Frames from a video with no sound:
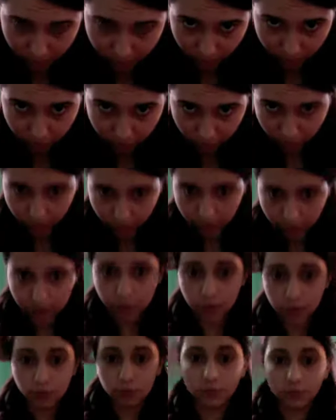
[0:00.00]
this is also
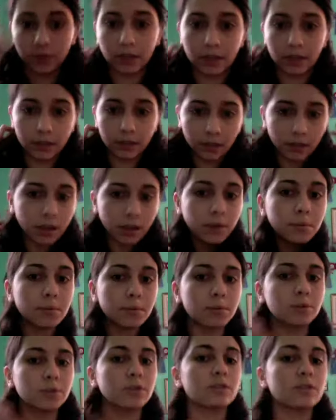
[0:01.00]
really cute for like a
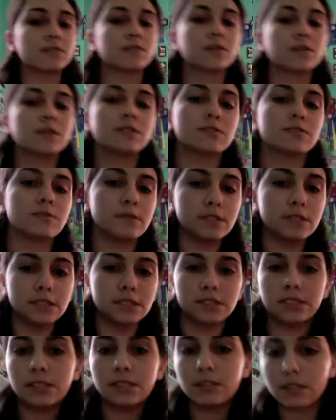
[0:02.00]
lot of people do this for like
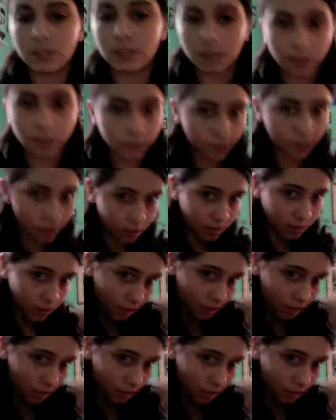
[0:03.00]
sweet 16s and stuff.